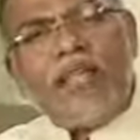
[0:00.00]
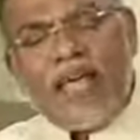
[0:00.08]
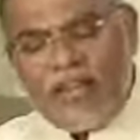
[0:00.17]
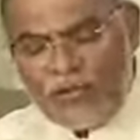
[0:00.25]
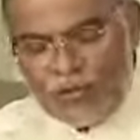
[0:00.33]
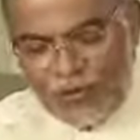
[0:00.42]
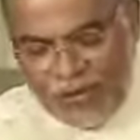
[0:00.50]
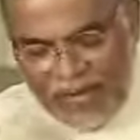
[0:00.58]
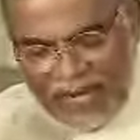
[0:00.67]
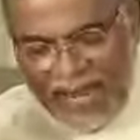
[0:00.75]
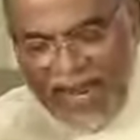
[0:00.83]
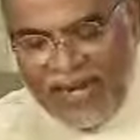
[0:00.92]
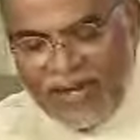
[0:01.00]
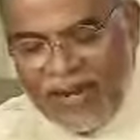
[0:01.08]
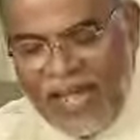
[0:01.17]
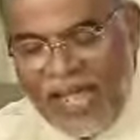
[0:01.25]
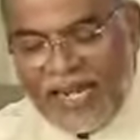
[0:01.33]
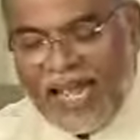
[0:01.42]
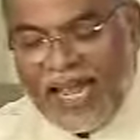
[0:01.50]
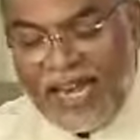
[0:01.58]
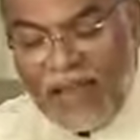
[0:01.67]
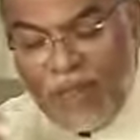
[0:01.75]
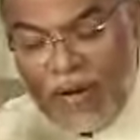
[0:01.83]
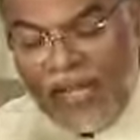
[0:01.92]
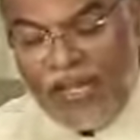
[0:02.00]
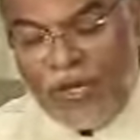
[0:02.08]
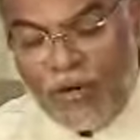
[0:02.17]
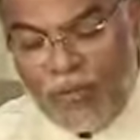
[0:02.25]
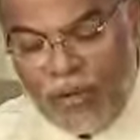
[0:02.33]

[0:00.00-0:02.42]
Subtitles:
there is to create an enabling